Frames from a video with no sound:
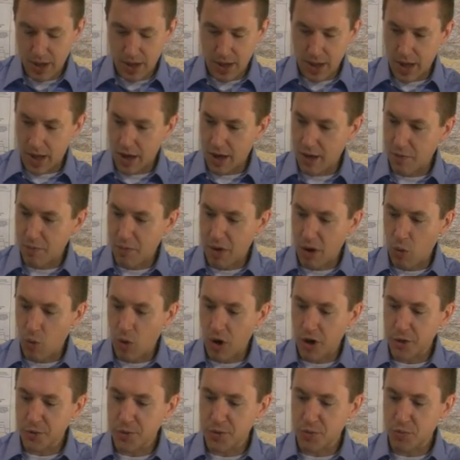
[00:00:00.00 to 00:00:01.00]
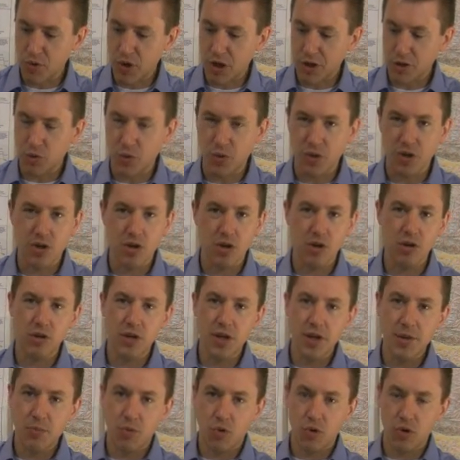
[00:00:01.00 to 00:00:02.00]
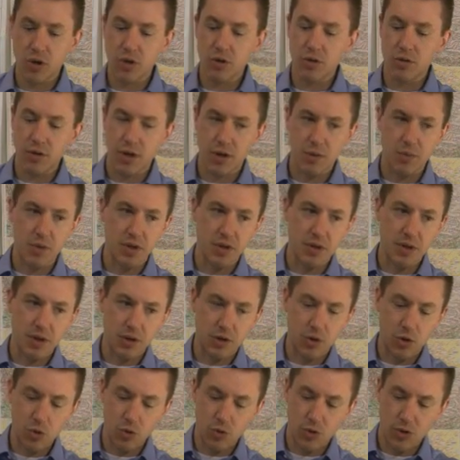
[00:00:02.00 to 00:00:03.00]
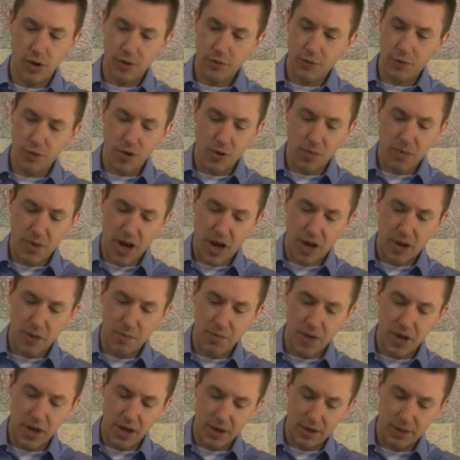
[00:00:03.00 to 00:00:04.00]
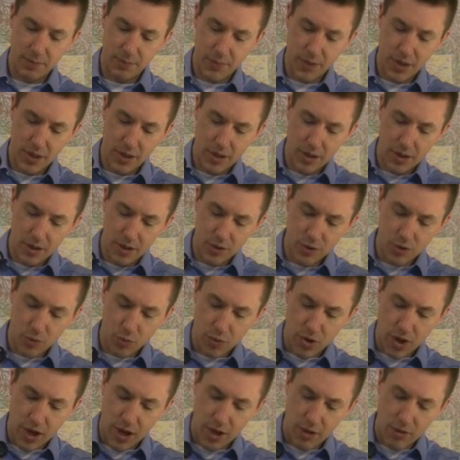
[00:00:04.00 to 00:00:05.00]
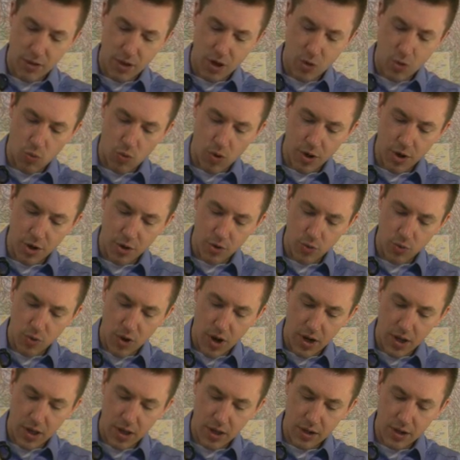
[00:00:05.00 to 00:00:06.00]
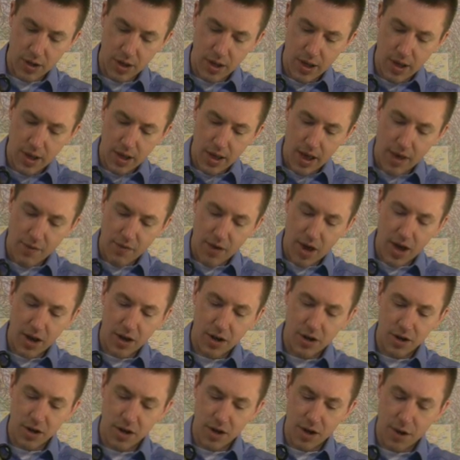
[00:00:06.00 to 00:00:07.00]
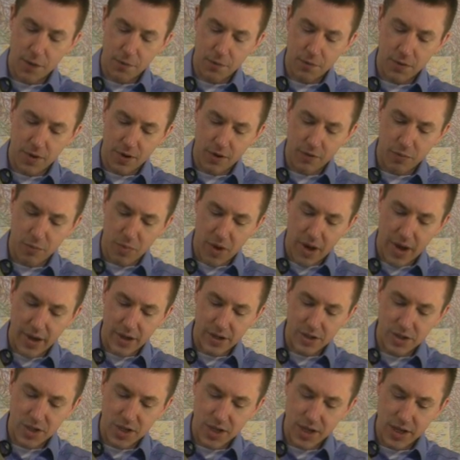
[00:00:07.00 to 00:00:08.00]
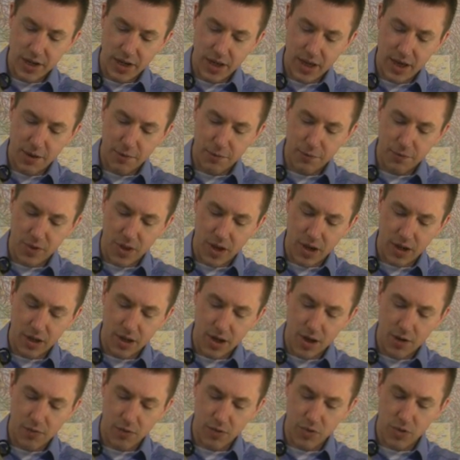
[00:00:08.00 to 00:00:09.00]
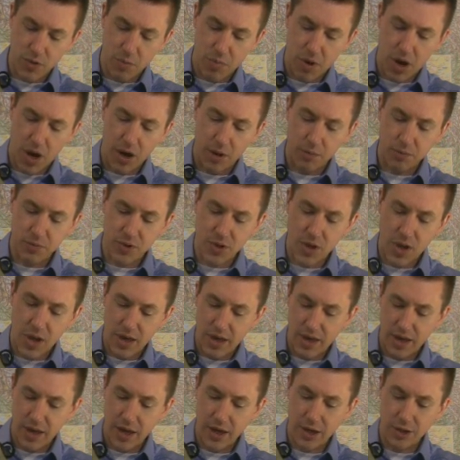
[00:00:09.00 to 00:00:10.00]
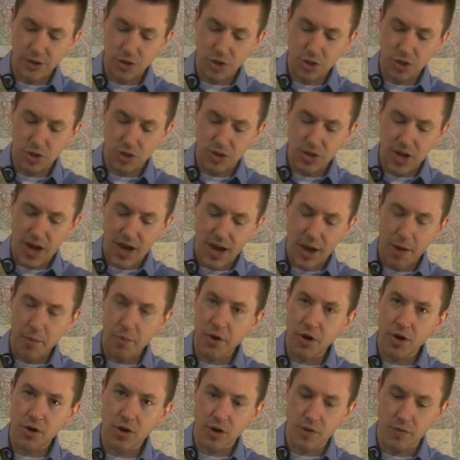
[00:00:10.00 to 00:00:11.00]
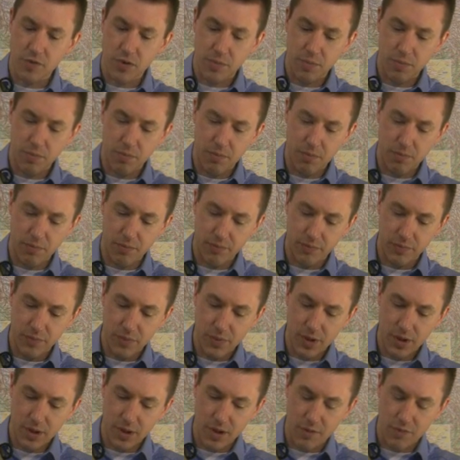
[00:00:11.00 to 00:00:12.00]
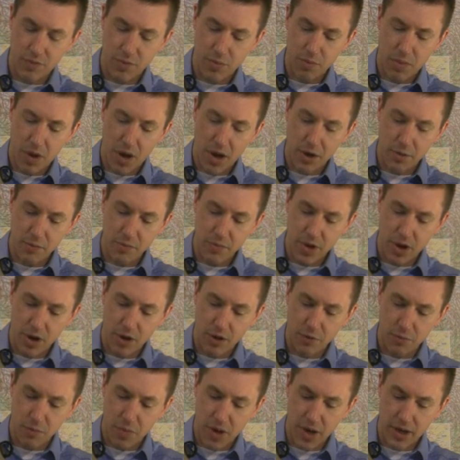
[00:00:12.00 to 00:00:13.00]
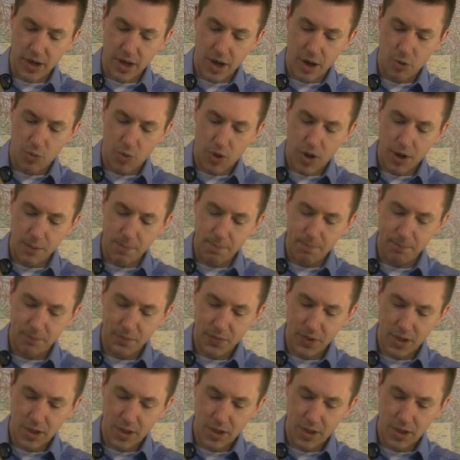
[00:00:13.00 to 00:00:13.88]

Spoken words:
My water's been brought to an early boil and been cooling for about a minute. So I'm going to add that water right in. I've added enough of my tea leaf that it covered the bottom, say, inch diameter of the bottom there of my BaiYaQiLan.